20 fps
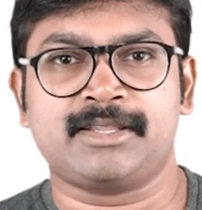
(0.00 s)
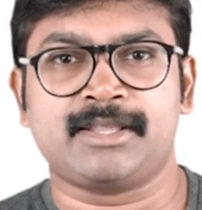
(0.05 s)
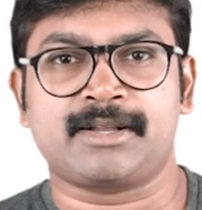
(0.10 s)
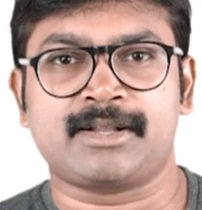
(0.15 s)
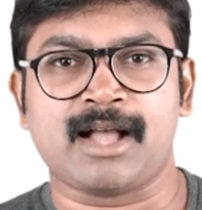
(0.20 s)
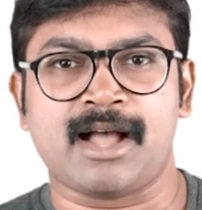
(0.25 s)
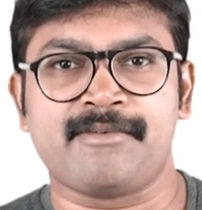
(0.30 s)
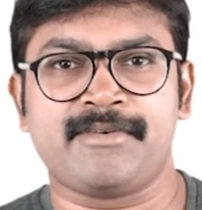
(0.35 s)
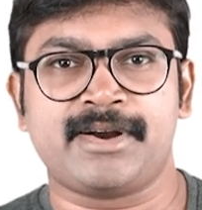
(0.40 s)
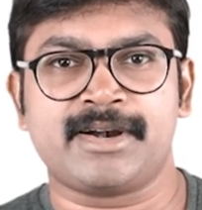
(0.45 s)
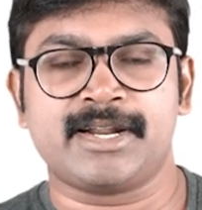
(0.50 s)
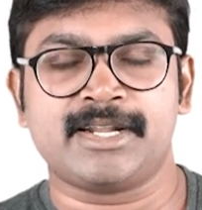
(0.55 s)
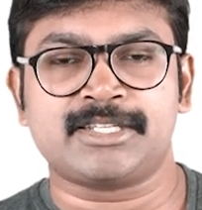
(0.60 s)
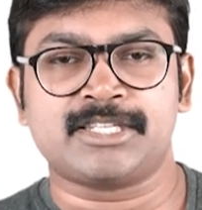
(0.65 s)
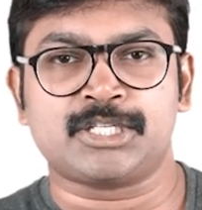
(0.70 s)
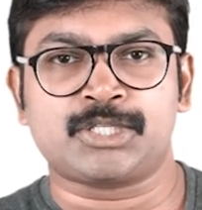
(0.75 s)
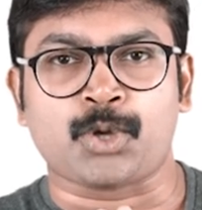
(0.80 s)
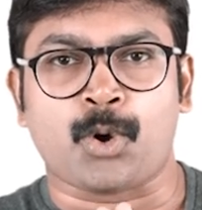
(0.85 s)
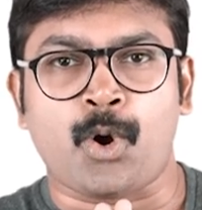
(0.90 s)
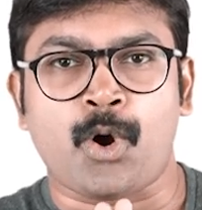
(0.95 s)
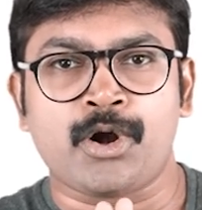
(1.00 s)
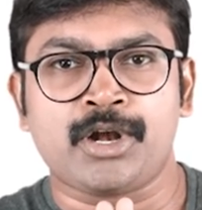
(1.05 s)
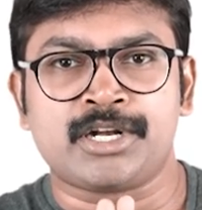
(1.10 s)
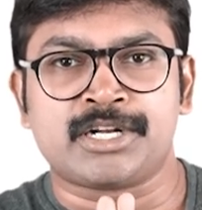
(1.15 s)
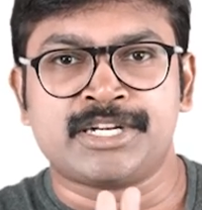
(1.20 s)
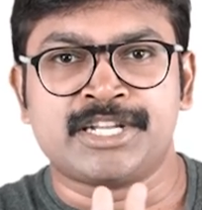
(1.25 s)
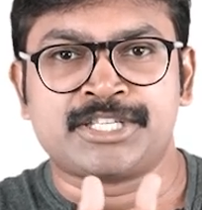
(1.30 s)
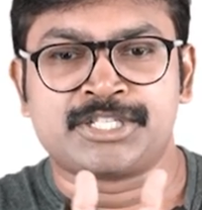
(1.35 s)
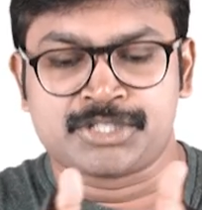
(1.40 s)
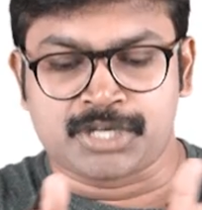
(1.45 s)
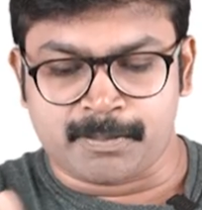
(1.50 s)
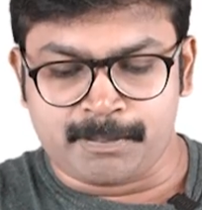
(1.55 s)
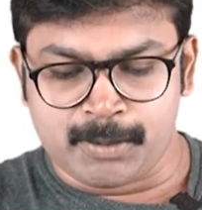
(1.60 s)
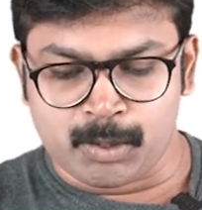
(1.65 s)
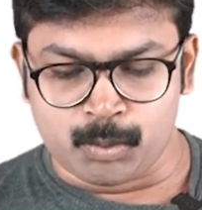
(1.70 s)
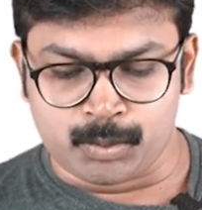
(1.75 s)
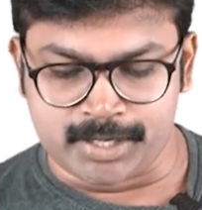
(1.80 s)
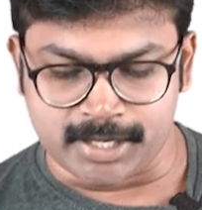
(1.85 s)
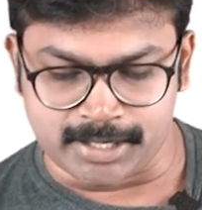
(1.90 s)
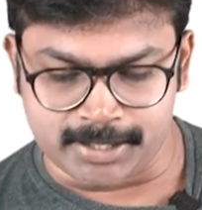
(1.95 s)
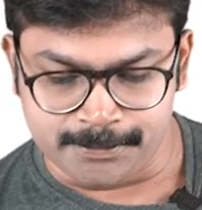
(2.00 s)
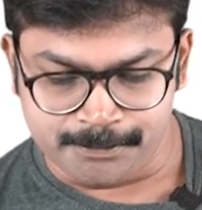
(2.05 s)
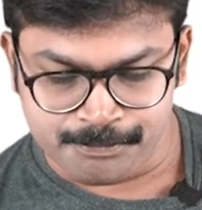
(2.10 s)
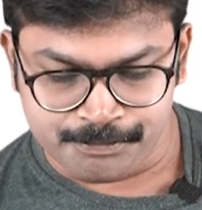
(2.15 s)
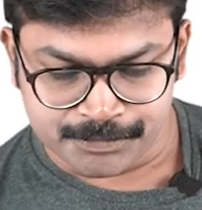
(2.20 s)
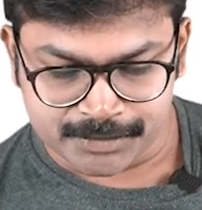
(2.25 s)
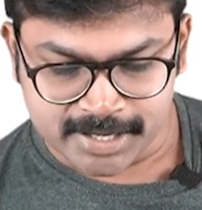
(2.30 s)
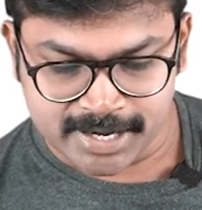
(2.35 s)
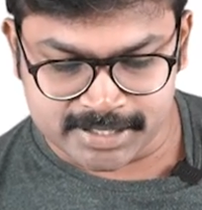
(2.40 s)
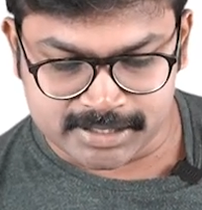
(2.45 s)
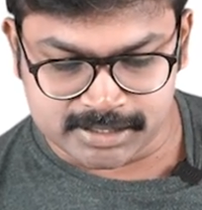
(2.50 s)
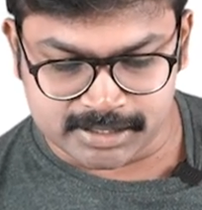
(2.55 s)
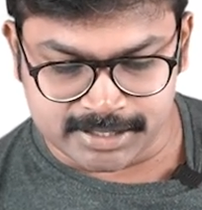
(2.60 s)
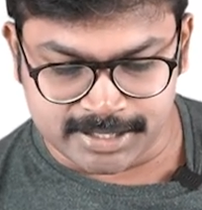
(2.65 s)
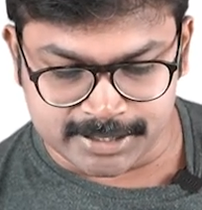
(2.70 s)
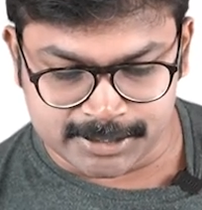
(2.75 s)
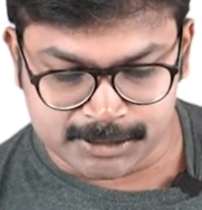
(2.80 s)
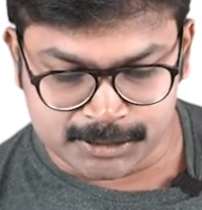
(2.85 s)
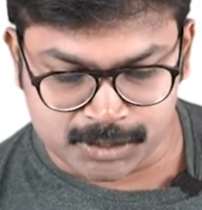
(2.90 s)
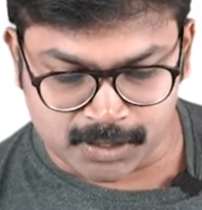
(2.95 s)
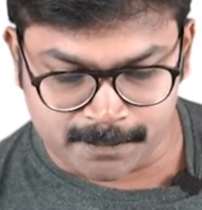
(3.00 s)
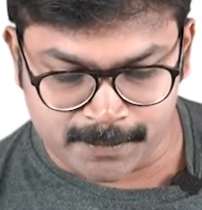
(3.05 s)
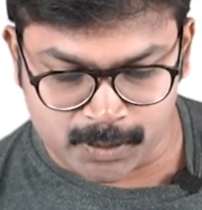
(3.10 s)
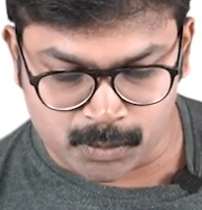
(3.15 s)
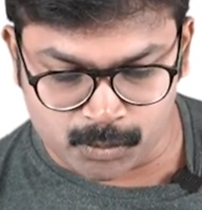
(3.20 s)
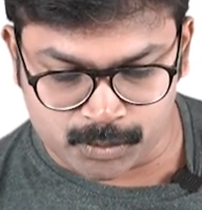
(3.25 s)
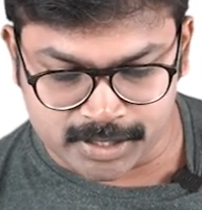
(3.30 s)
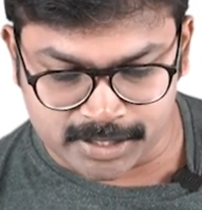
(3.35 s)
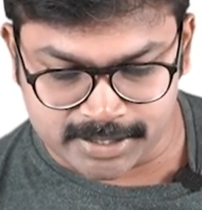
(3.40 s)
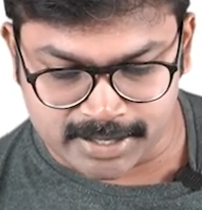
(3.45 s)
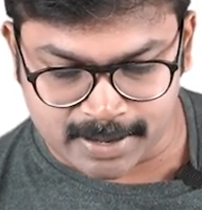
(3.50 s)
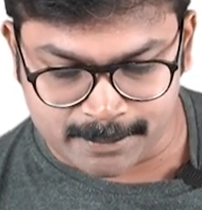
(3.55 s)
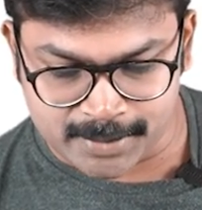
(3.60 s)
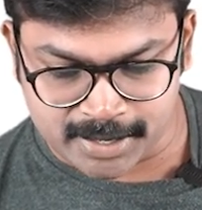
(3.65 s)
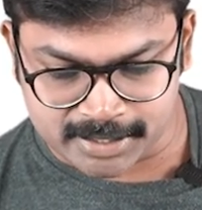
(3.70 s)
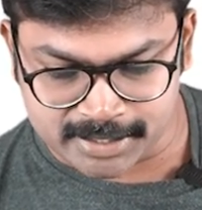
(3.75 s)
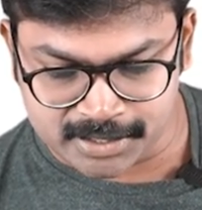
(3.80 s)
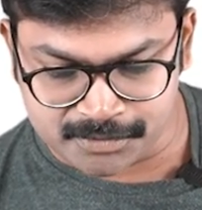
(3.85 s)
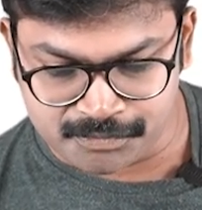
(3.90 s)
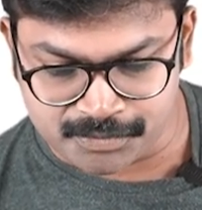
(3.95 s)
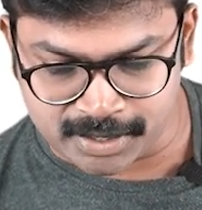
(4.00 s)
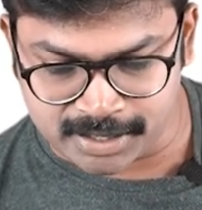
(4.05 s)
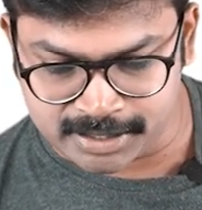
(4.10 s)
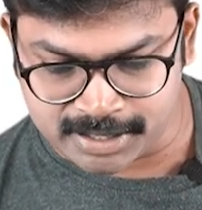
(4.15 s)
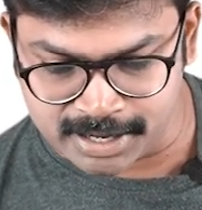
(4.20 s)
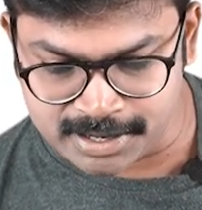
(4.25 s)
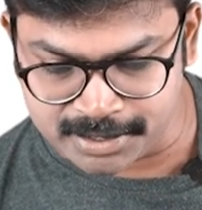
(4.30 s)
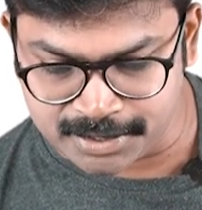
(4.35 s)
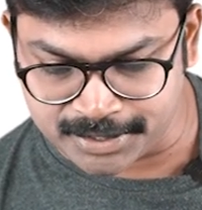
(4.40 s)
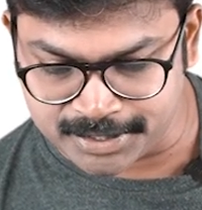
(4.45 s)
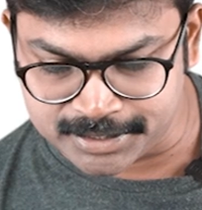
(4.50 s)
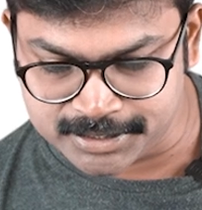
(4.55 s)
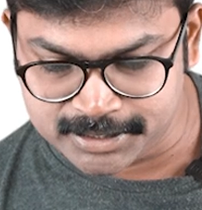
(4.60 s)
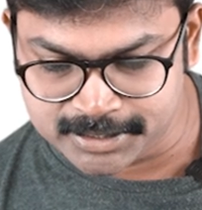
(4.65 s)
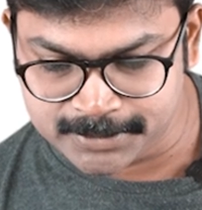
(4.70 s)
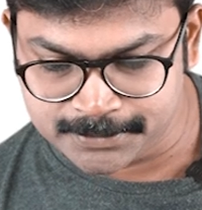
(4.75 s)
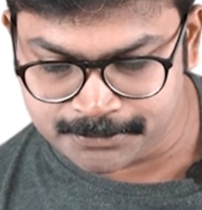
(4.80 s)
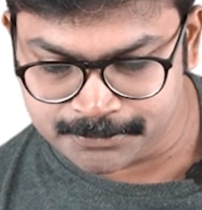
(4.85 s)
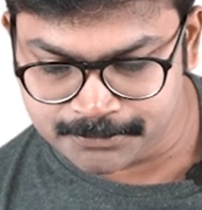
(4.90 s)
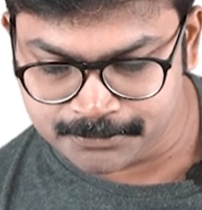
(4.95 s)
the governance is all distributed. It's distributed among different countries.